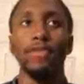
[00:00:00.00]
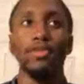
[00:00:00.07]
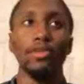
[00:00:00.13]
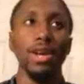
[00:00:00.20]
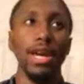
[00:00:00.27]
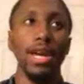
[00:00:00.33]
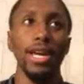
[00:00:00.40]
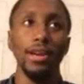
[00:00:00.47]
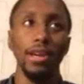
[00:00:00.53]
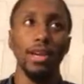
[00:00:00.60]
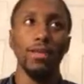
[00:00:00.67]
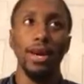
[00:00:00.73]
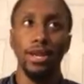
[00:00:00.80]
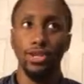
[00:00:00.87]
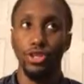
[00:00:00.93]
if you're not hearing
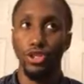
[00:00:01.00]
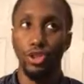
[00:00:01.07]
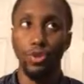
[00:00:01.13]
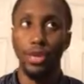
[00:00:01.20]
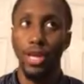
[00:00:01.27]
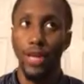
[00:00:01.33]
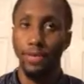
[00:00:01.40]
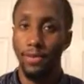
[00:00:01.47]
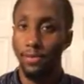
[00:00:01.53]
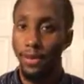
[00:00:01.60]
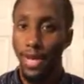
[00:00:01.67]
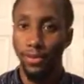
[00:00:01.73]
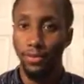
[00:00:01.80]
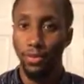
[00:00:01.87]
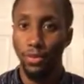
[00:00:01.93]
about a shooting
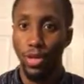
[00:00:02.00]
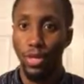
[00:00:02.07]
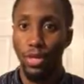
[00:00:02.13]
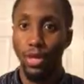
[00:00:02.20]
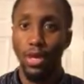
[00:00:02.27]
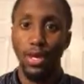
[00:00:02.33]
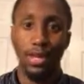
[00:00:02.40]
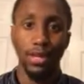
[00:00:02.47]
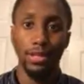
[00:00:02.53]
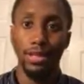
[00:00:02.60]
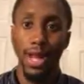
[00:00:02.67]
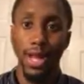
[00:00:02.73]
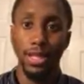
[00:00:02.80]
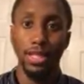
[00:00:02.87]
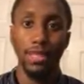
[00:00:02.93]
every week in
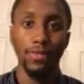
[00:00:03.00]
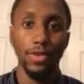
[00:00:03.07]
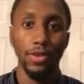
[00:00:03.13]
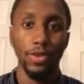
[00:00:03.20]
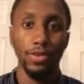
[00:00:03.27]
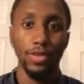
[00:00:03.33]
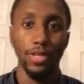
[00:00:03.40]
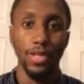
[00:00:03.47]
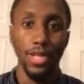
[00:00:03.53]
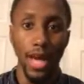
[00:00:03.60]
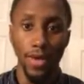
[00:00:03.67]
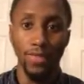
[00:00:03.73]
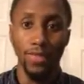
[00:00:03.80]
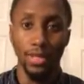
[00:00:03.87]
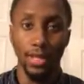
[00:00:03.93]
Jacksonville, you're
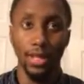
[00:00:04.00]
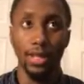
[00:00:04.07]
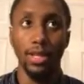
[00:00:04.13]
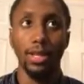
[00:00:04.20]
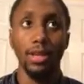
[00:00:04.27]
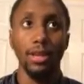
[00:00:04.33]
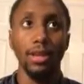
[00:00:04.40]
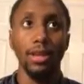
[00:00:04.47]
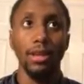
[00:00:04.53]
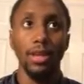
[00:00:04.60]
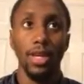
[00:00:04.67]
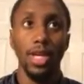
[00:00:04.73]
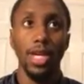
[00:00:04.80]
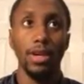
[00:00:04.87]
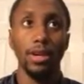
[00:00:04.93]
definitely
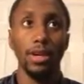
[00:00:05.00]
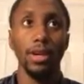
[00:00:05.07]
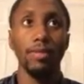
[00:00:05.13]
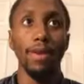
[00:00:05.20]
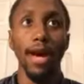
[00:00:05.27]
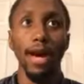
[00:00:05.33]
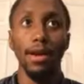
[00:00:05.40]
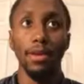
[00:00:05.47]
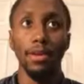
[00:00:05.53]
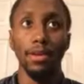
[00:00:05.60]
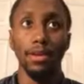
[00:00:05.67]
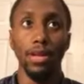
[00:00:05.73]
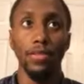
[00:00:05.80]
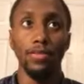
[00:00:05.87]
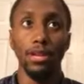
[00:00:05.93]
hearing about,
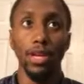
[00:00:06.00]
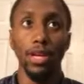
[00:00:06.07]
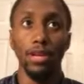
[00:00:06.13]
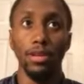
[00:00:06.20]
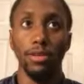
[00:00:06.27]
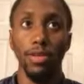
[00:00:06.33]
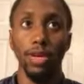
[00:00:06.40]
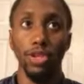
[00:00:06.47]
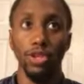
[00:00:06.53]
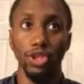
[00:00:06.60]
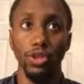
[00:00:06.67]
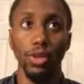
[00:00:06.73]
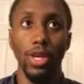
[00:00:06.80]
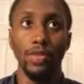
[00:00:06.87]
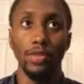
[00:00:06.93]
if you're not hearing about a
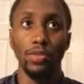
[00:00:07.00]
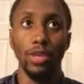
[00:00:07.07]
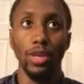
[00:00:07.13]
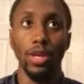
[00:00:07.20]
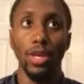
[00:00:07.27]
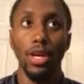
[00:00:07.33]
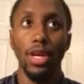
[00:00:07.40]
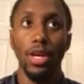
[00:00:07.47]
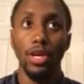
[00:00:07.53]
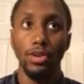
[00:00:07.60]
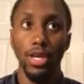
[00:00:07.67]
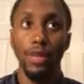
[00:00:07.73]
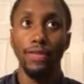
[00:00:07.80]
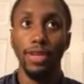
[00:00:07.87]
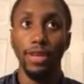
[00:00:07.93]
shooting every week,
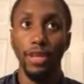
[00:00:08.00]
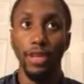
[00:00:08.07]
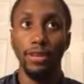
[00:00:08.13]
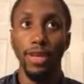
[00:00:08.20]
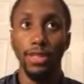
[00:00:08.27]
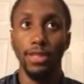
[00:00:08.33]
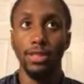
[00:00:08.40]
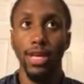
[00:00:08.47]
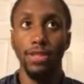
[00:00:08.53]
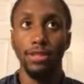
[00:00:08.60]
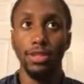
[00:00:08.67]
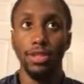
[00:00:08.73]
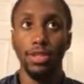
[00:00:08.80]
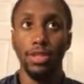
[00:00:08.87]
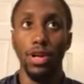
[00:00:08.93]
you're definitely hearing about some type
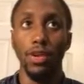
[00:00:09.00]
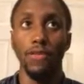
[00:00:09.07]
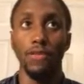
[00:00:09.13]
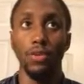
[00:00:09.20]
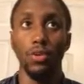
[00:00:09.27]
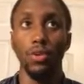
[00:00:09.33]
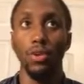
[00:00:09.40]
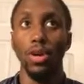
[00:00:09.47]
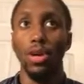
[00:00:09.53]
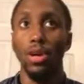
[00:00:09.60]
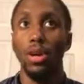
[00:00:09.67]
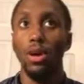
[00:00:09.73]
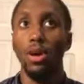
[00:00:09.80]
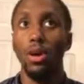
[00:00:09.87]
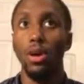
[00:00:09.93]
of scuffle
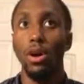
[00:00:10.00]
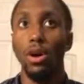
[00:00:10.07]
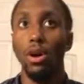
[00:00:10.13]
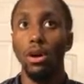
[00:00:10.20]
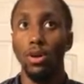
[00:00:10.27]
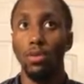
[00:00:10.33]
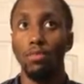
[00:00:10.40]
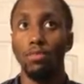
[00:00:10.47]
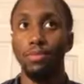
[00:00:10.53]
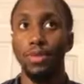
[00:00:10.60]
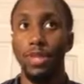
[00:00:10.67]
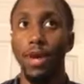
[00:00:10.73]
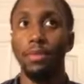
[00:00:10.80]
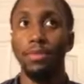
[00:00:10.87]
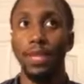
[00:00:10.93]
or
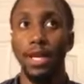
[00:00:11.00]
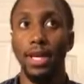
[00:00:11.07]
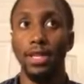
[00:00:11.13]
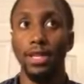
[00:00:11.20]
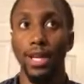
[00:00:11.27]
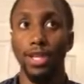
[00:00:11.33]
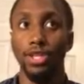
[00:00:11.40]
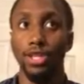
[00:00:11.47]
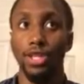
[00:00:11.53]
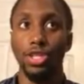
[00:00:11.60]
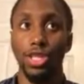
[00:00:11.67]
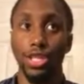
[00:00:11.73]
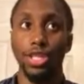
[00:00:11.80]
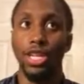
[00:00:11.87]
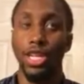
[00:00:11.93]
something that
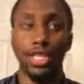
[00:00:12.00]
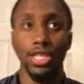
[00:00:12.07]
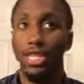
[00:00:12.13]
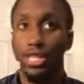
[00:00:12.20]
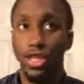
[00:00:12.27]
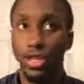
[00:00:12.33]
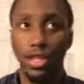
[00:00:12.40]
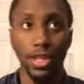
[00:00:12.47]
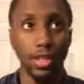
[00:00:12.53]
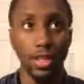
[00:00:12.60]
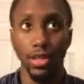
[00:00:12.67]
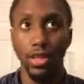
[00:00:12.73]
just isn't good.